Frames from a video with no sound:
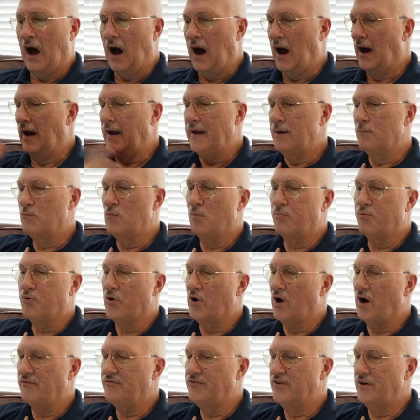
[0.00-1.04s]
I am a
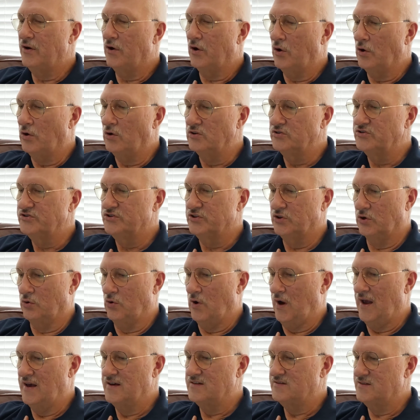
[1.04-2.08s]
prophet
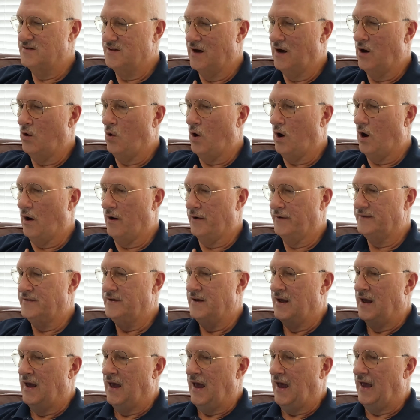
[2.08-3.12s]
also, as thou art.
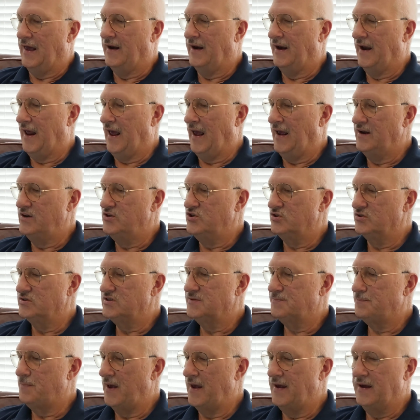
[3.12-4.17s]
And an angel
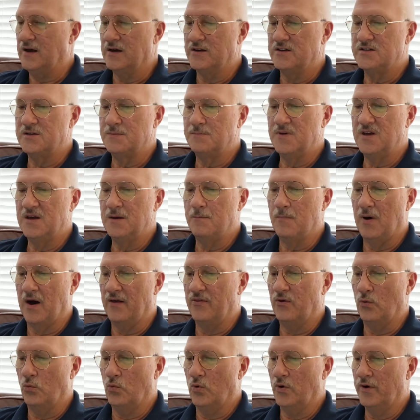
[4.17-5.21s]
spake unto me by
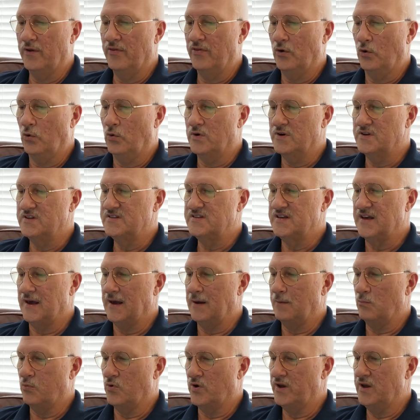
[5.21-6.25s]
the word of the Lord,
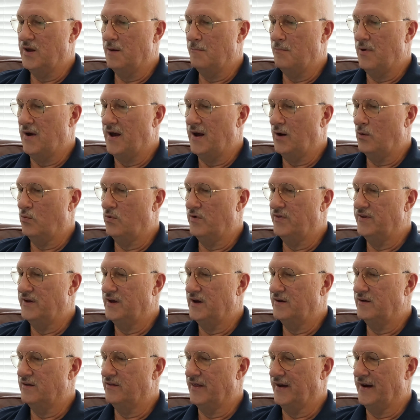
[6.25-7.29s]
saying, Bring him back with thee
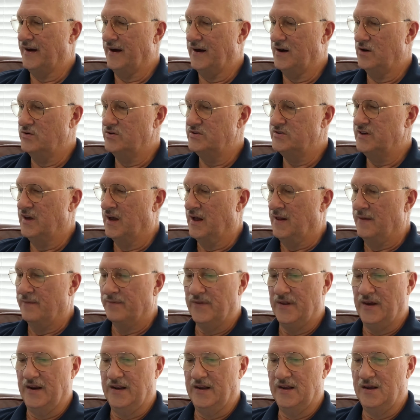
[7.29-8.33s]
unto thy house,
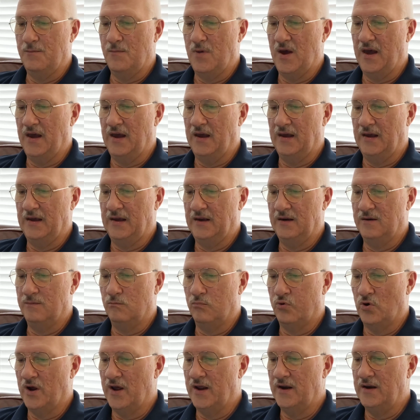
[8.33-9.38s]
that he may eat
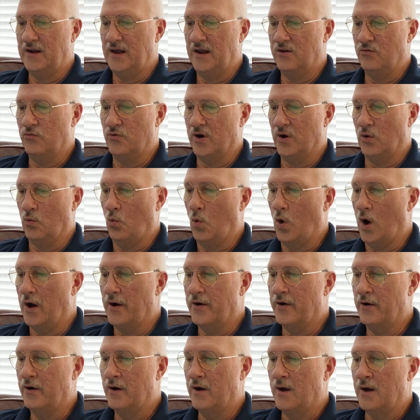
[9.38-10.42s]
bread and drink
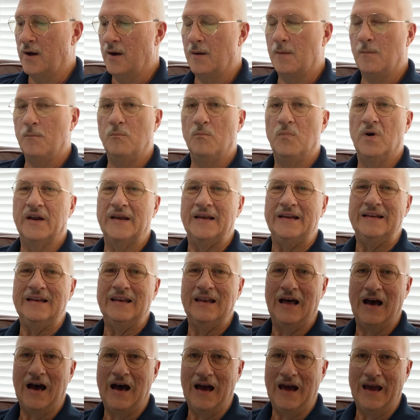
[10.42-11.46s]
water. But he
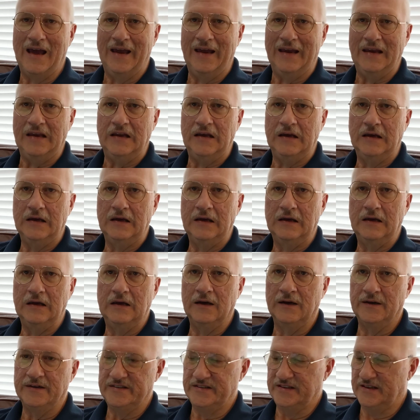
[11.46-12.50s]
lied
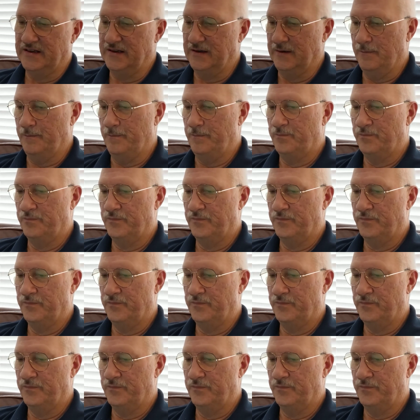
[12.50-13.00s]
unto him.